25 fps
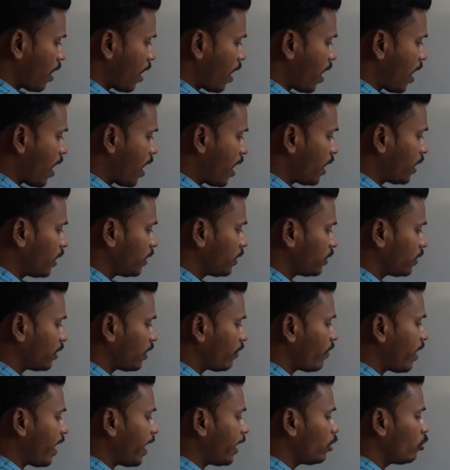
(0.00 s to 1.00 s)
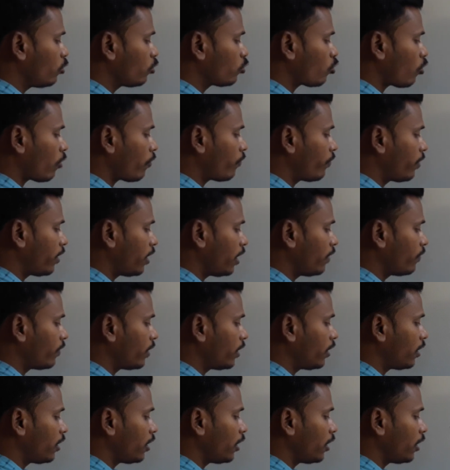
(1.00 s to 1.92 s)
and the values of t1